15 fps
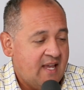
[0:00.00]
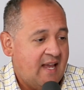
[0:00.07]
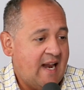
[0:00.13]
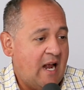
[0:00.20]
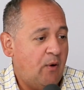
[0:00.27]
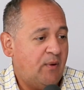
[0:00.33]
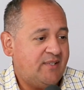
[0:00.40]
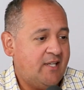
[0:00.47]
And
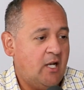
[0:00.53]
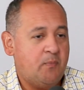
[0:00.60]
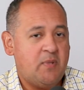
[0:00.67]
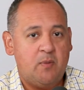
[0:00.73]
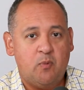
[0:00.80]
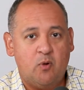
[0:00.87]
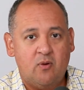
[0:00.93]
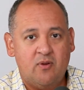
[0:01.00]
I always tell
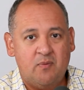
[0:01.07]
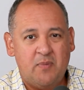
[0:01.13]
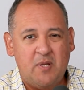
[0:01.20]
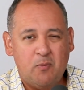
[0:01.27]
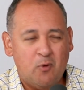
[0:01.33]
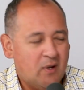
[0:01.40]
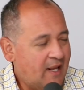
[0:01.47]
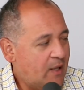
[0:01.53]
people, and
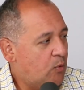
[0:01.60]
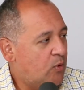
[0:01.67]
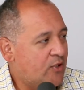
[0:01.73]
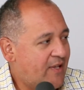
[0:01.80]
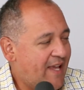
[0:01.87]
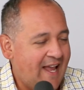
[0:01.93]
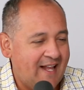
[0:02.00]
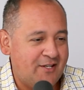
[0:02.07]
people are like, well,
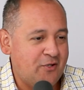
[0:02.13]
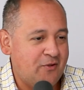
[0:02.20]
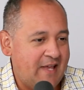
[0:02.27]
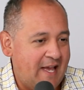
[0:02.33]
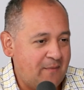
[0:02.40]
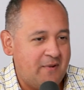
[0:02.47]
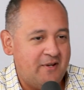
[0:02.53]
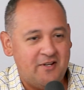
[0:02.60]
you can't do
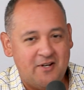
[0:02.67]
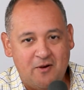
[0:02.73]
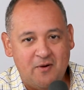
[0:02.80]
that. But